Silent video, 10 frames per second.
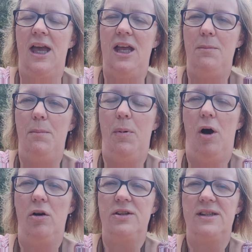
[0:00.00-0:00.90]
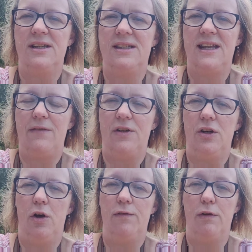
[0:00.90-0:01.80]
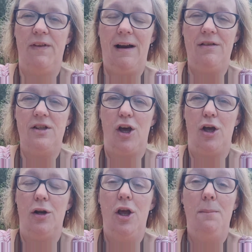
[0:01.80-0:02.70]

in box 7 of your VAT return,